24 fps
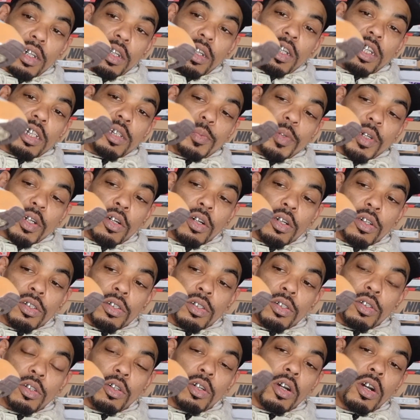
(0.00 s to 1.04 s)
is
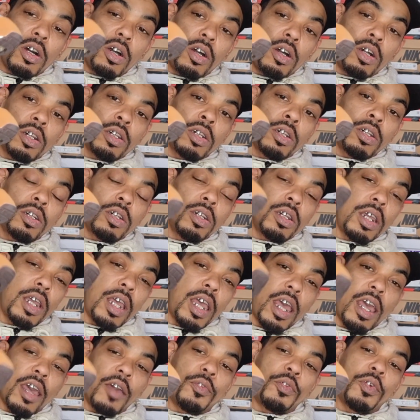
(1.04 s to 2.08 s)
because you can't
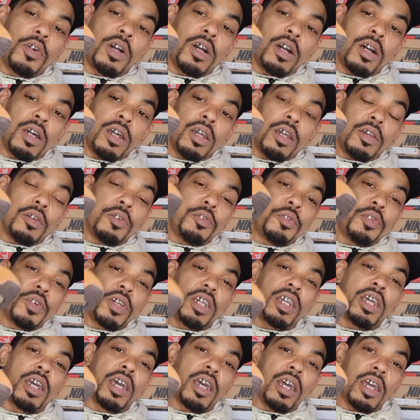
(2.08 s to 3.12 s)
ever
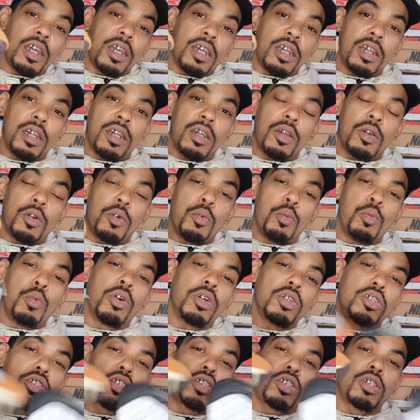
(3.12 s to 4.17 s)
forget what
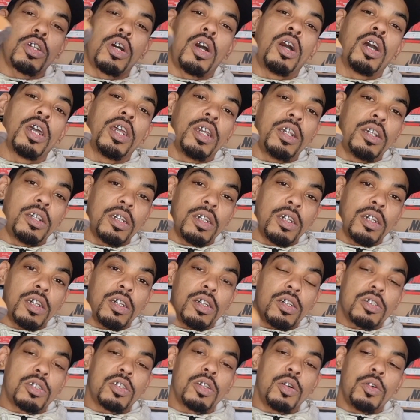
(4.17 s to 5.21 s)
started.
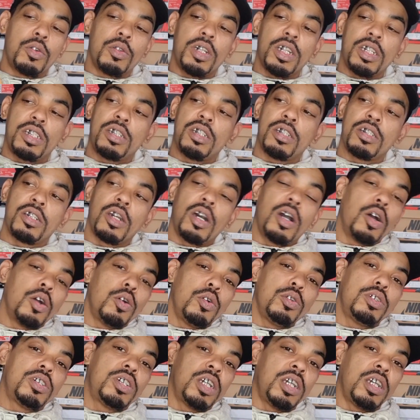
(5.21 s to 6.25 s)
So this is the
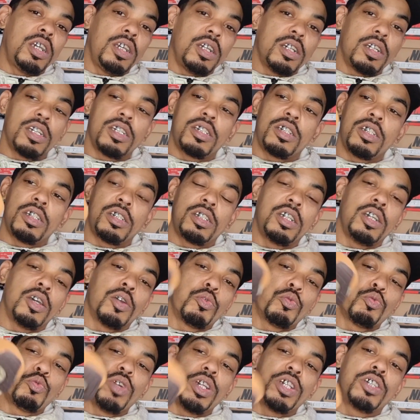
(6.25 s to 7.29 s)
OG, this is the
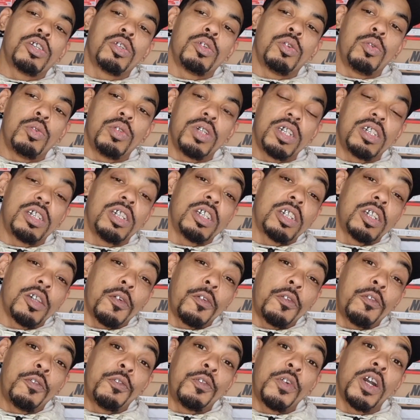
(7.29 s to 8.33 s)
original, this is the
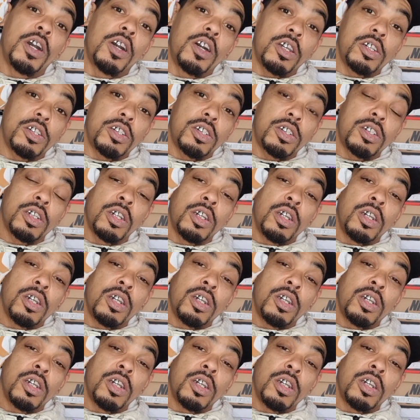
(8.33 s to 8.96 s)
first